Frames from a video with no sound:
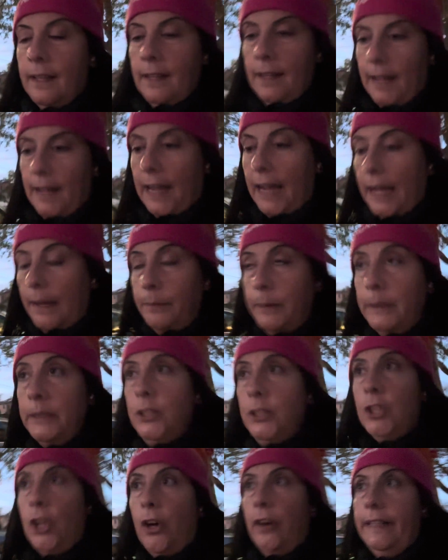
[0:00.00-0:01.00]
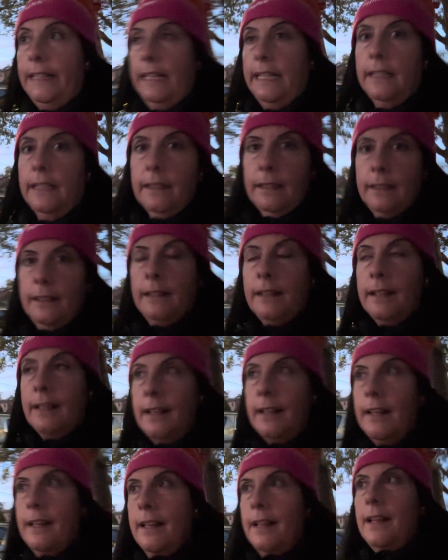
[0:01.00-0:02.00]
I've been charting
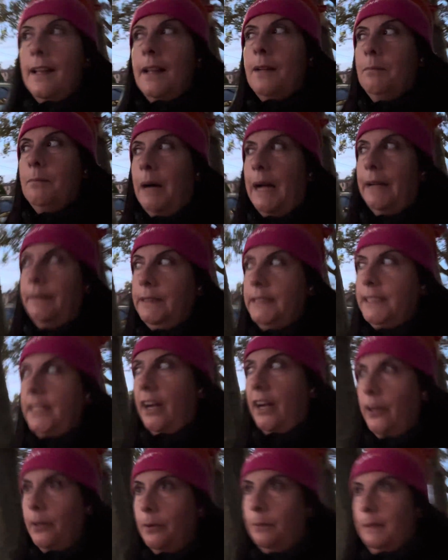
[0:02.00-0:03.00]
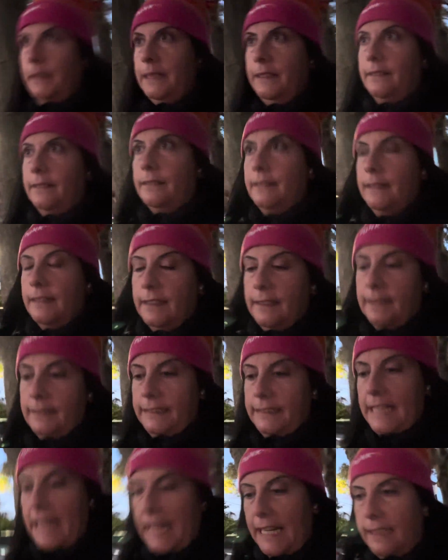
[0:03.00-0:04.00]
my retirement
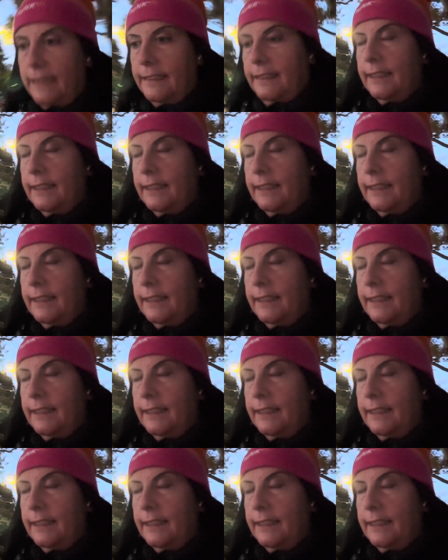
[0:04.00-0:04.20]
date